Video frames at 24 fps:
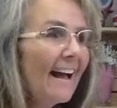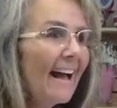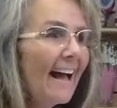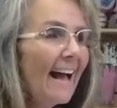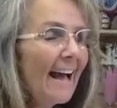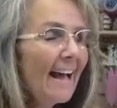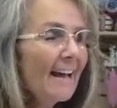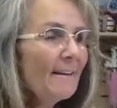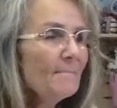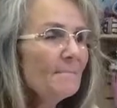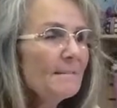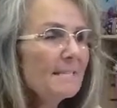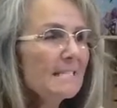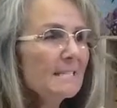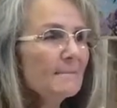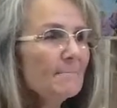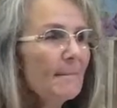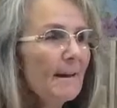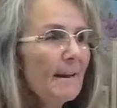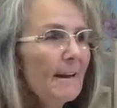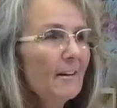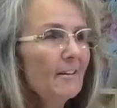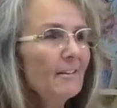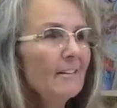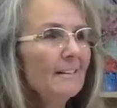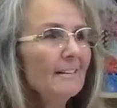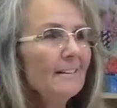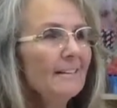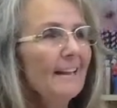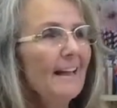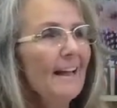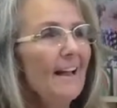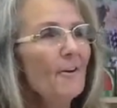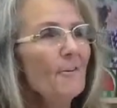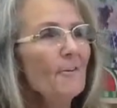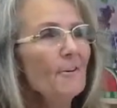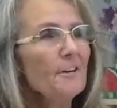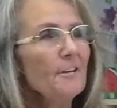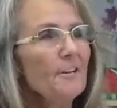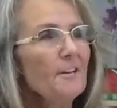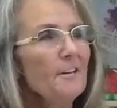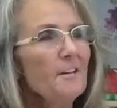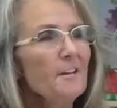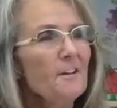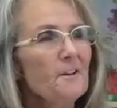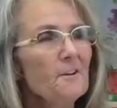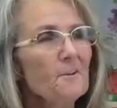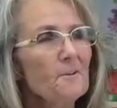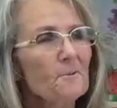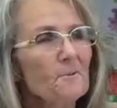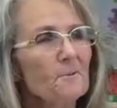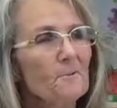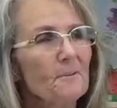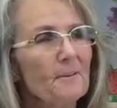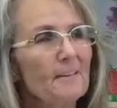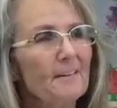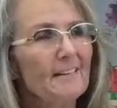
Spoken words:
Hey, Miss Marilyn, how are you?